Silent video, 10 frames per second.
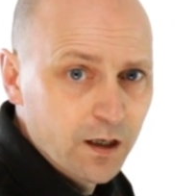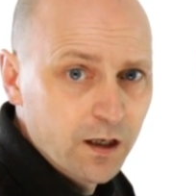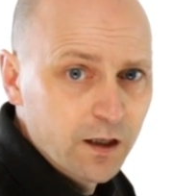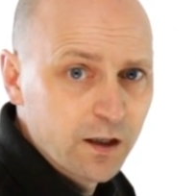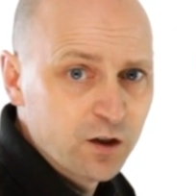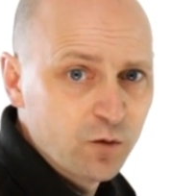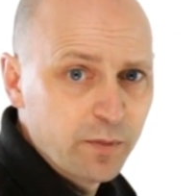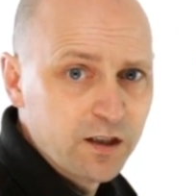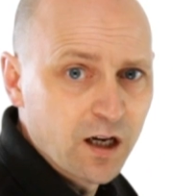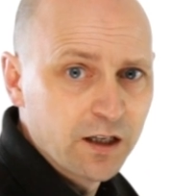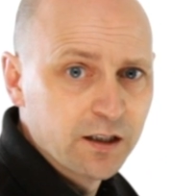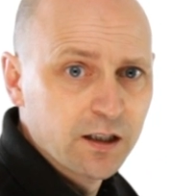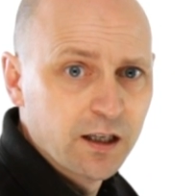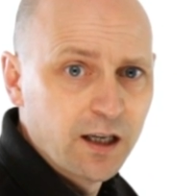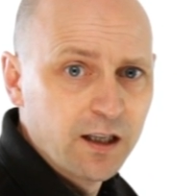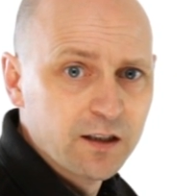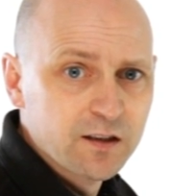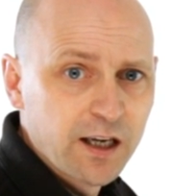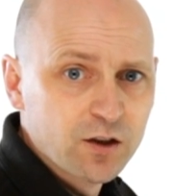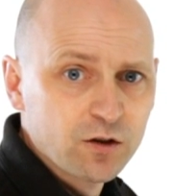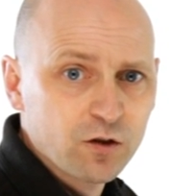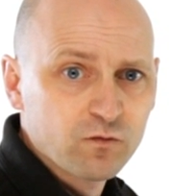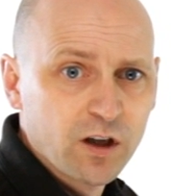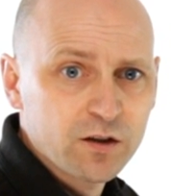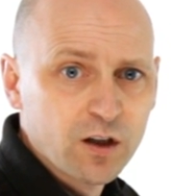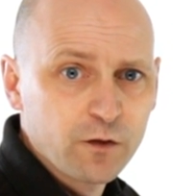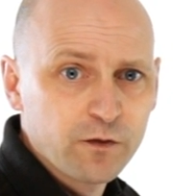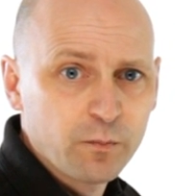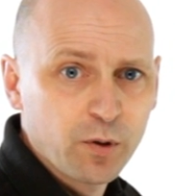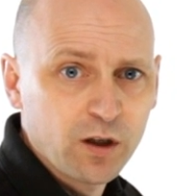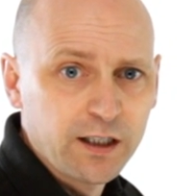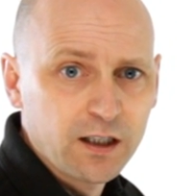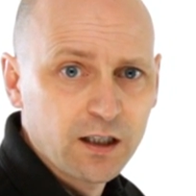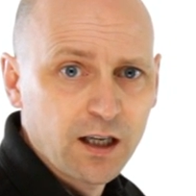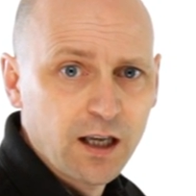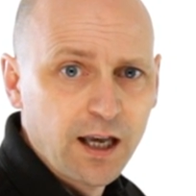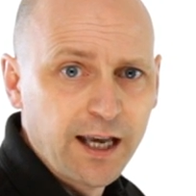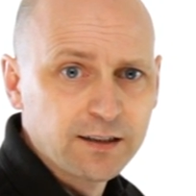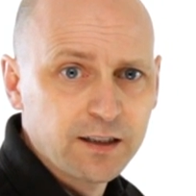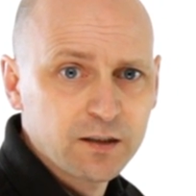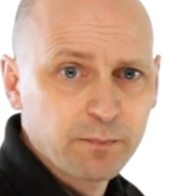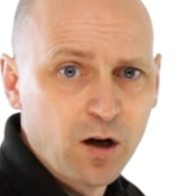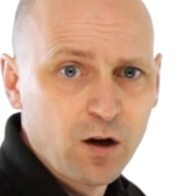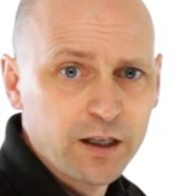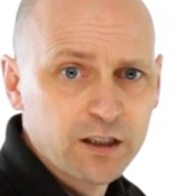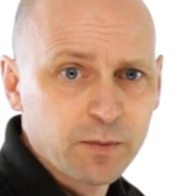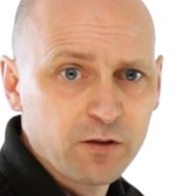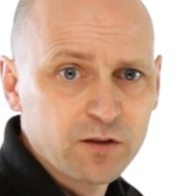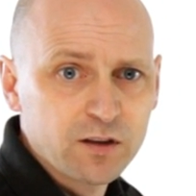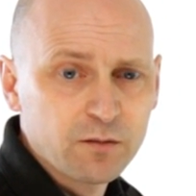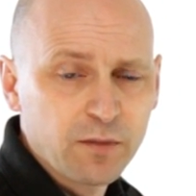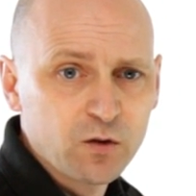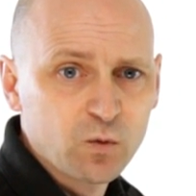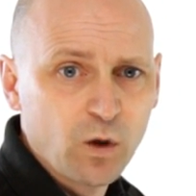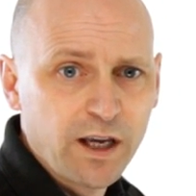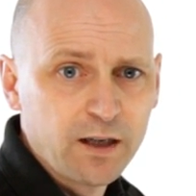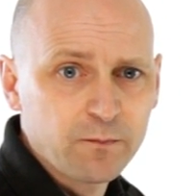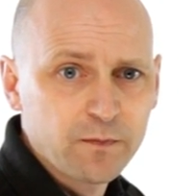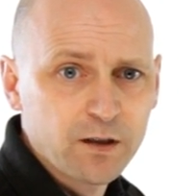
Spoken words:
This should be done in the section that runs over the pulley, as this part experiences the most wear.